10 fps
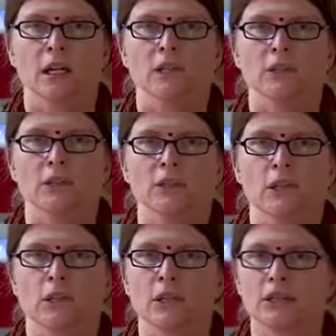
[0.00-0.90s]
So these are
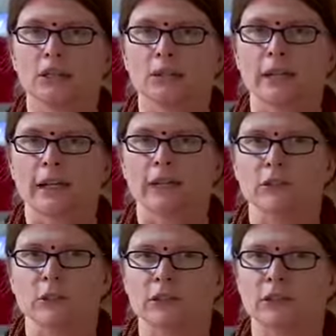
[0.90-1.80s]
all questions we have
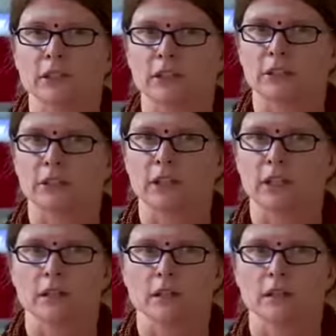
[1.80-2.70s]
and we're struggling with
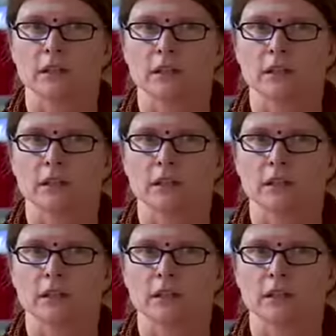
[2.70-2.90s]
here.